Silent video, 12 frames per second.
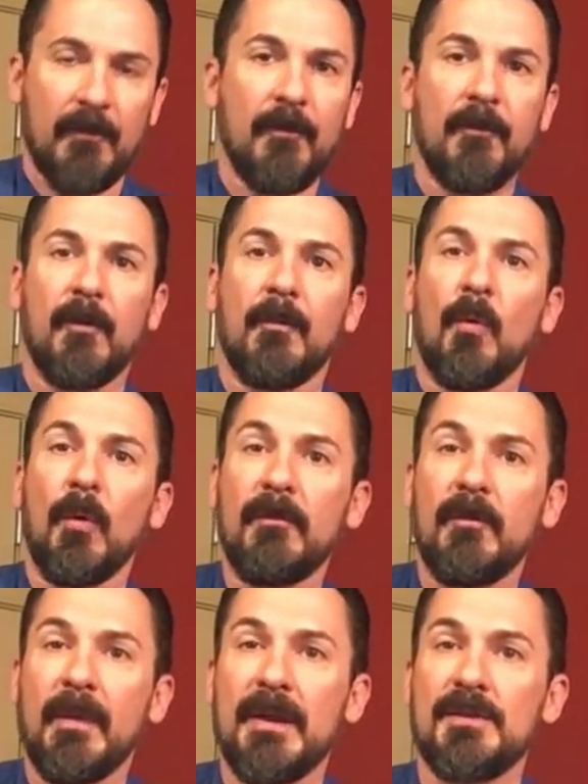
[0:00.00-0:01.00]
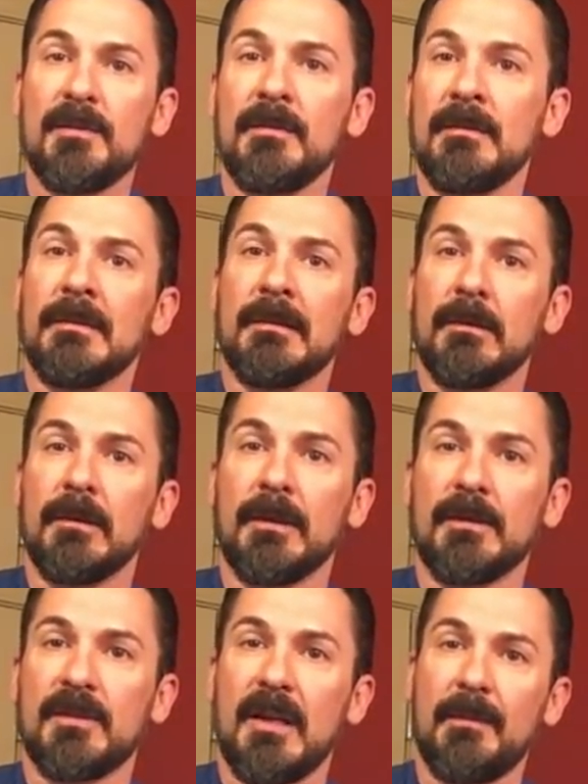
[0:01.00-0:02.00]
For more information, look
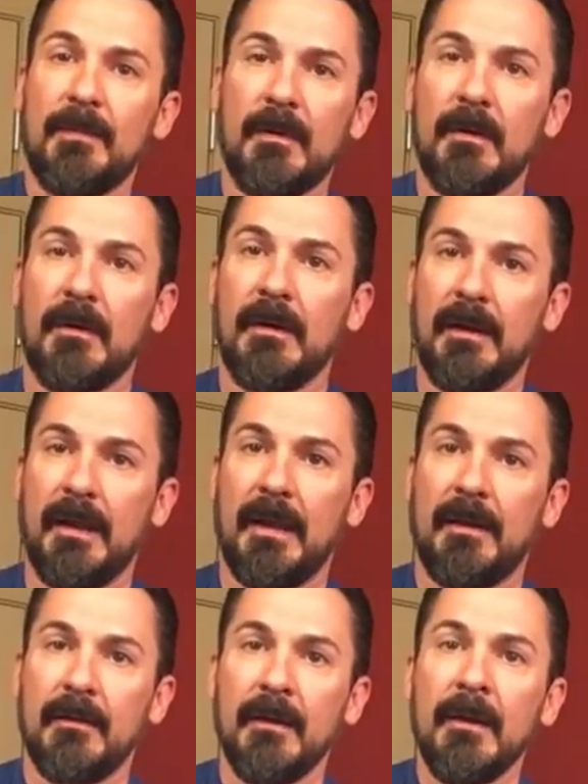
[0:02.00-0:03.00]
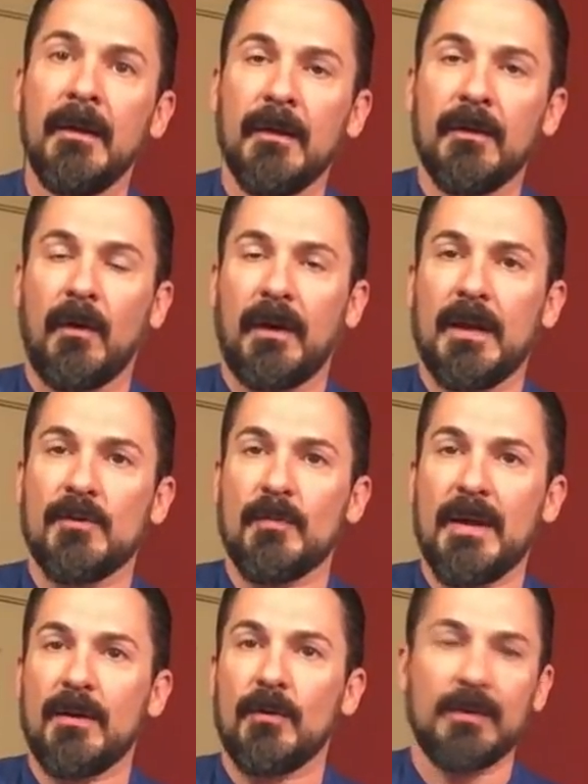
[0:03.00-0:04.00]
us up at
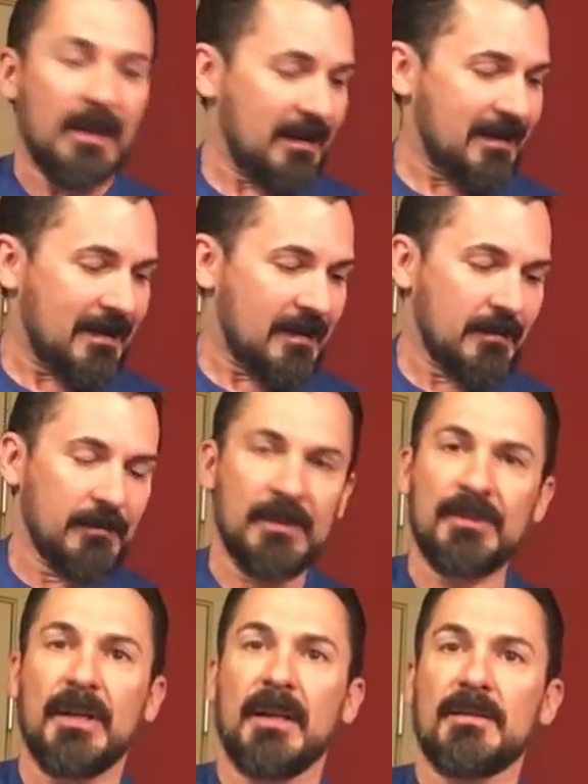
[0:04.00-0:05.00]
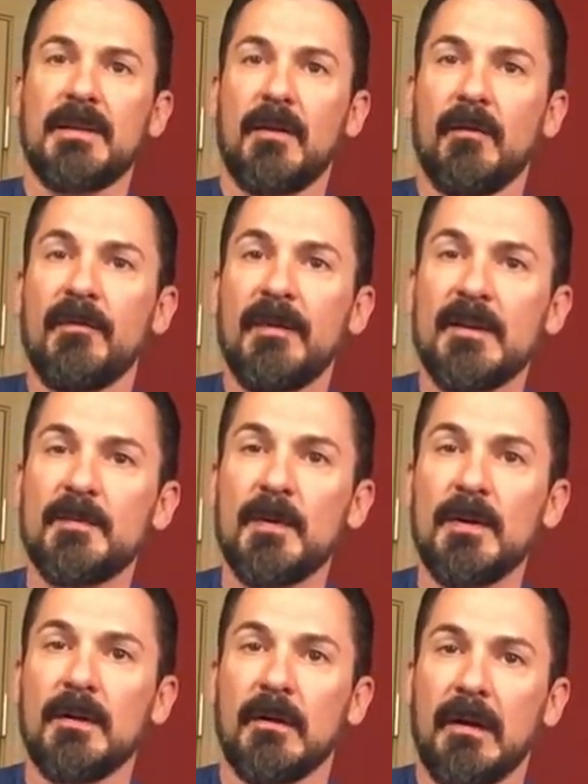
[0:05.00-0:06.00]
darkangelmedical.com. Check us out on
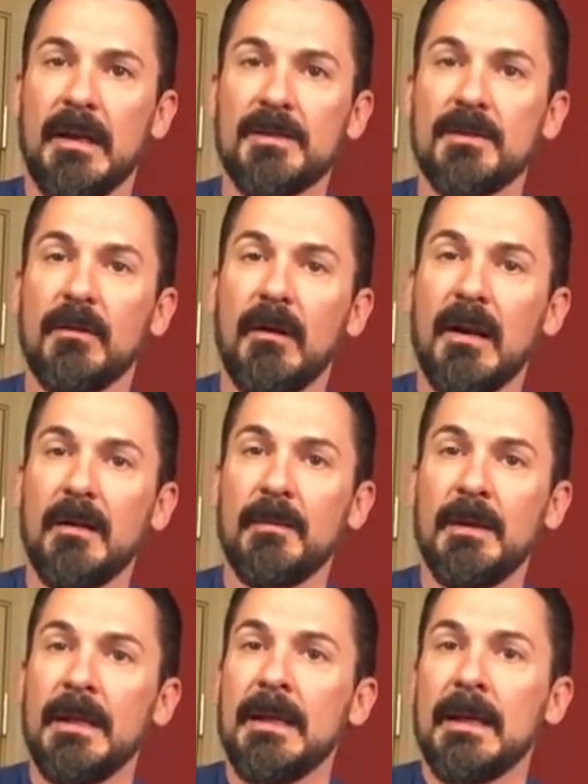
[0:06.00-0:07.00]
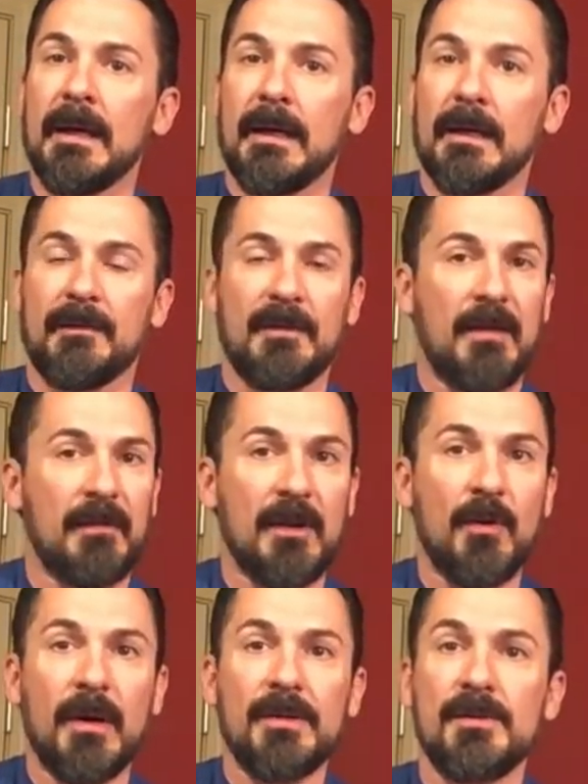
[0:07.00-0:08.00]
Facebook or Instagram. If you have any
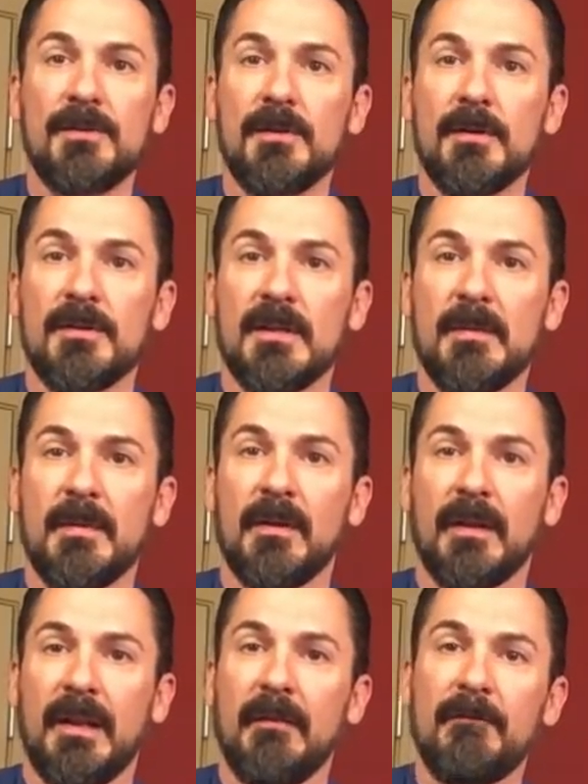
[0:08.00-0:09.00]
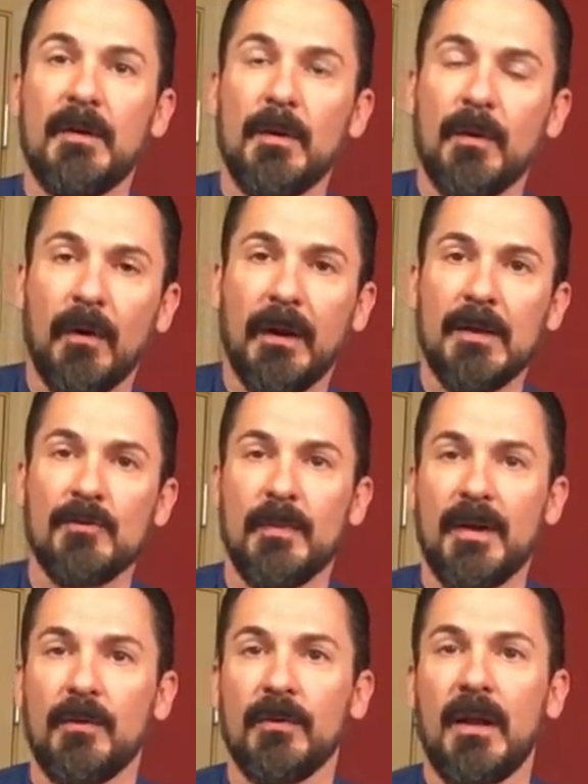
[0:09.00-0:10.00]
questions, shoot us an email at
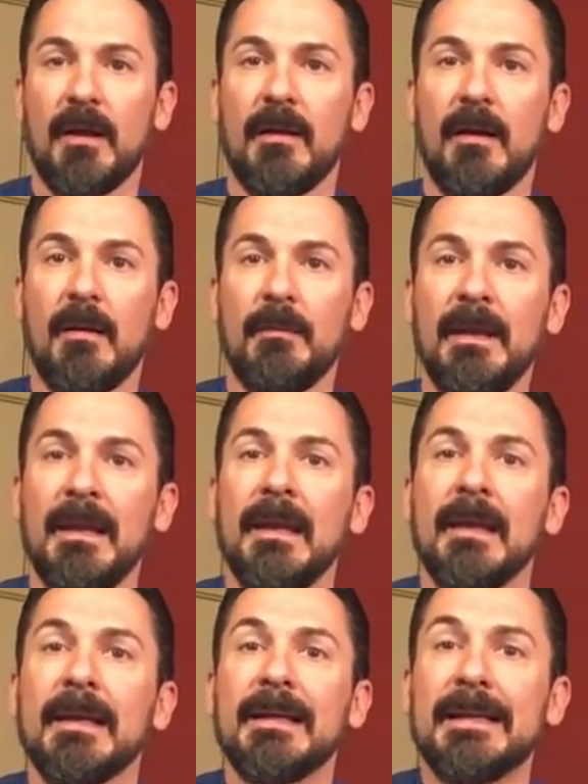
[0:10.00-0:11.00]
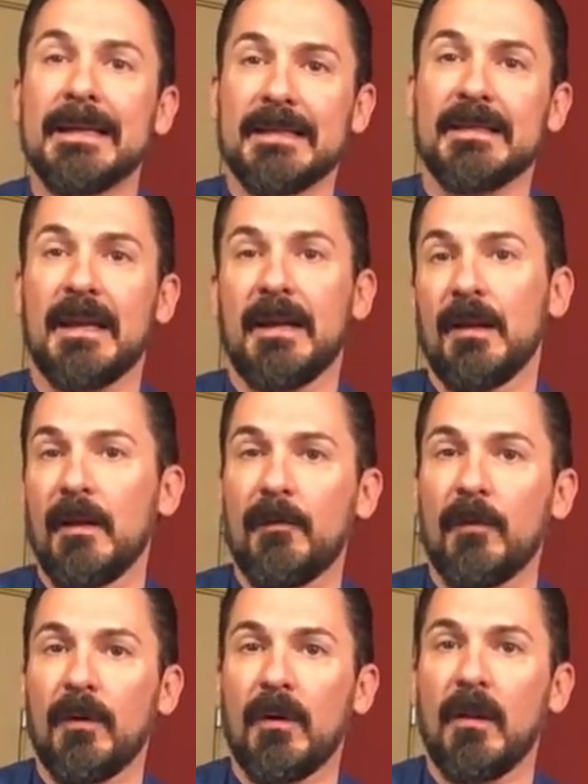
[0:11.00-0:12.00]
info@darkangelmedical.com. Get signed up
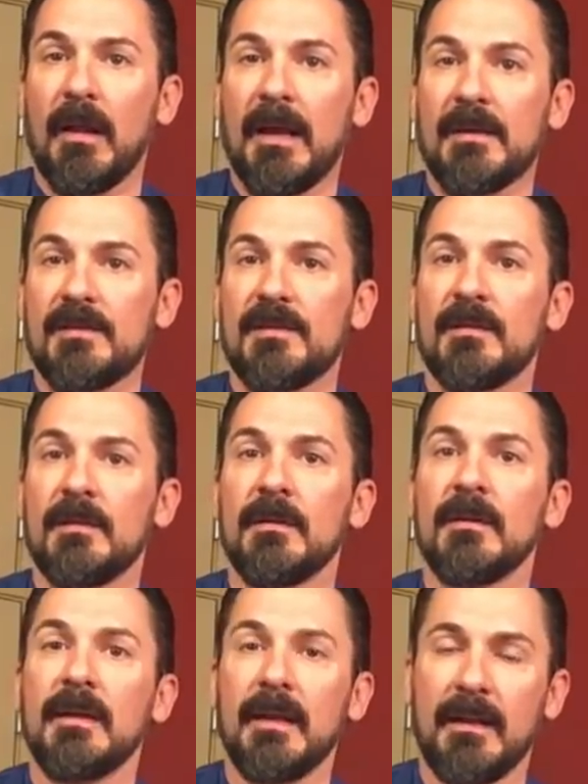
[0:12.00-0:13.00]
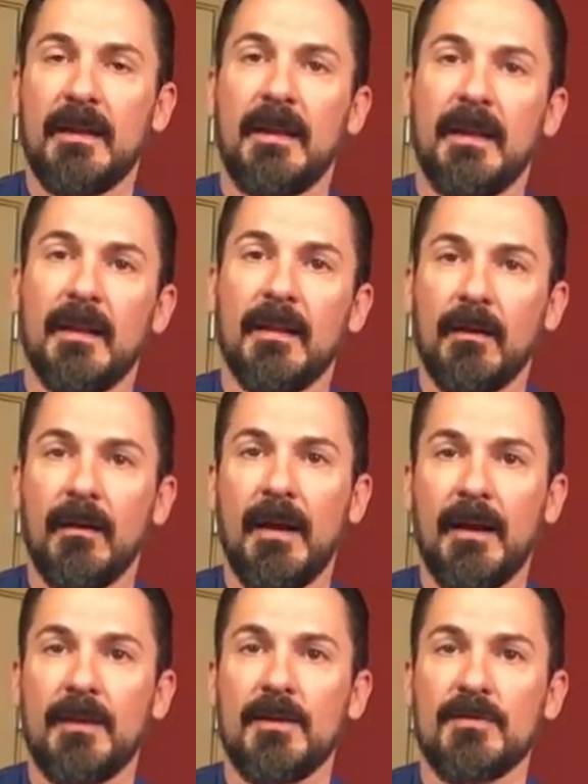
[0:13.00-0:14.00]
for a class, get a kit, learn how
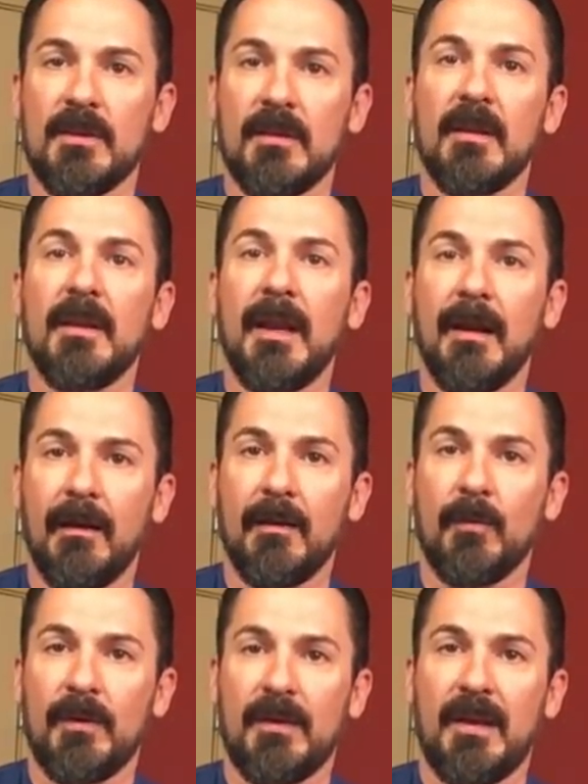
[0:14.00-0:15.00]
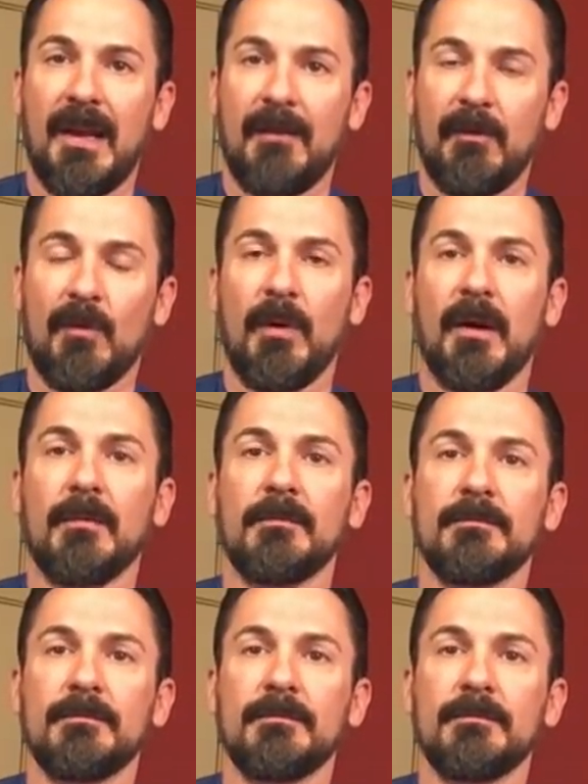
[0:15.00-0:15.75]
to use it, carry it with you everywhere.